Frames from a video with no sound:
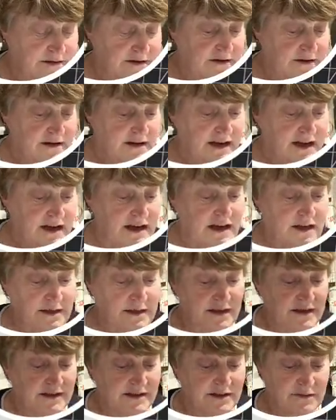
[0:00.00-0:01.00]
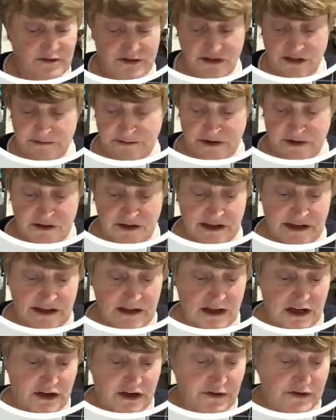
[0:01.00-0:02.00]
Okay, and then this will just be on a little
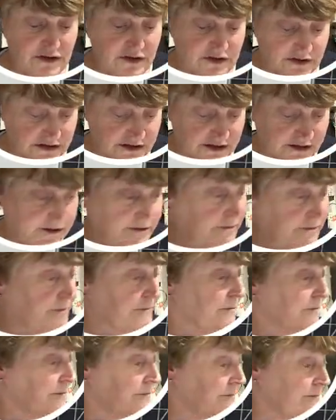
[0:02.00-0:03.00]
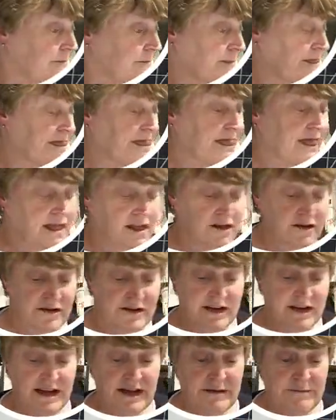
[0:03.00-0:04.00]
glue dot on
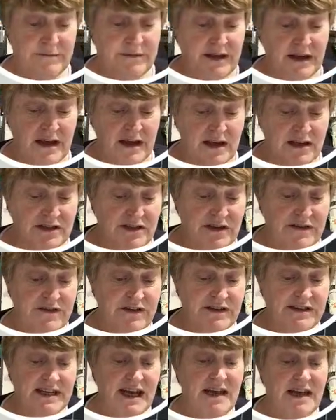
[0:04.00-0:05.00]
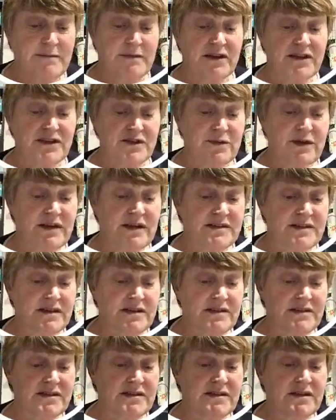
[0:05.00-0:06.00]
here. So if I take my
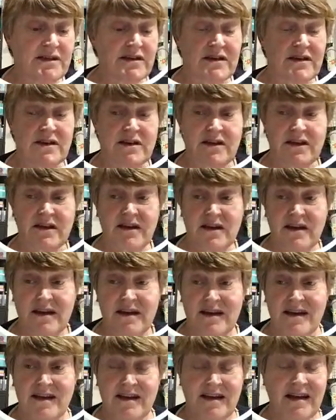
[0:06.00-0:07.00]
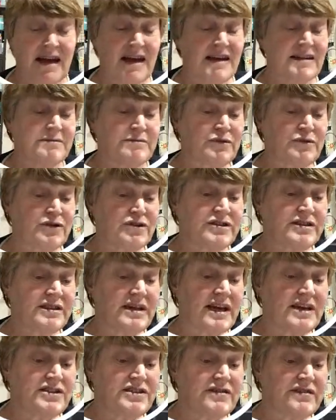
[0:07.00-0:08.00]
tweezers and push
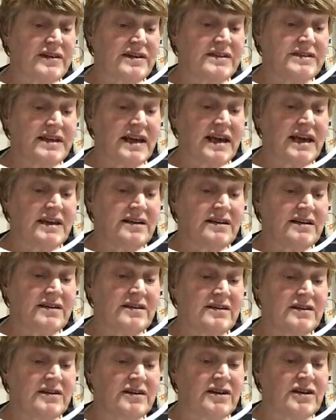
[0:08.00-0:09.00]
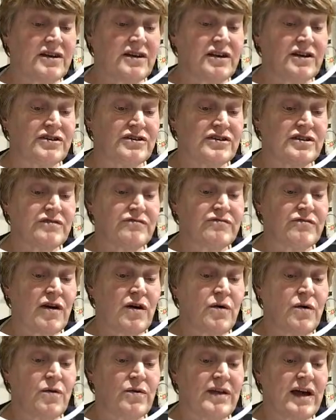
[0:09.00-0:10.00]
the edge of this in, just going to
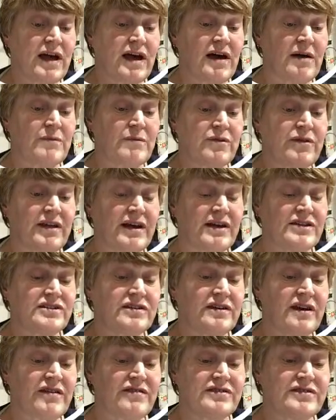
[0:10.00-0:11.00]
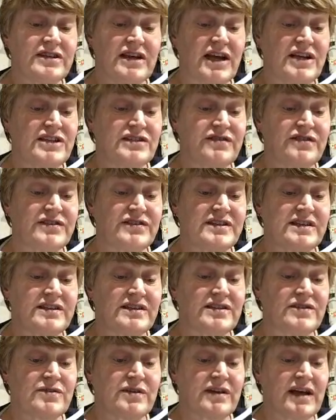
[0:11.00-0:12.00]
roll that up with the edge of your
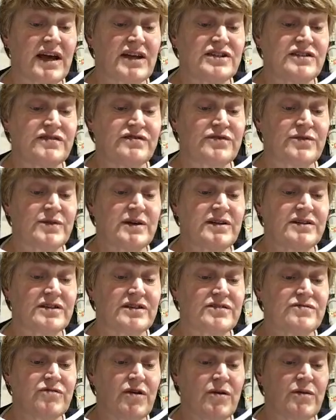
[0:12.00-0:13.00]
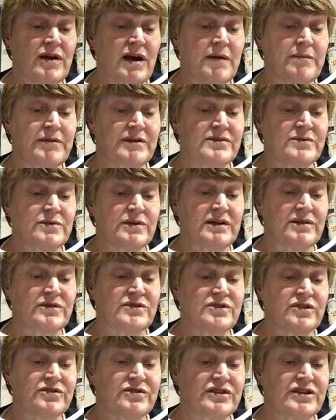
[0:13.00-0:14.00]
scissors or edge of tweezers, roll it up into a little
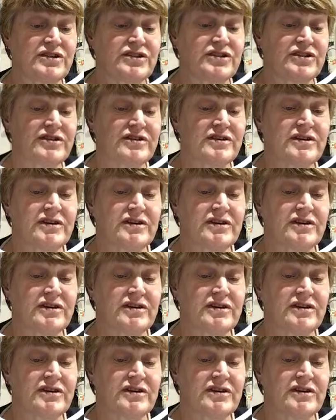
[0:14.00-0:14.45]
sausage.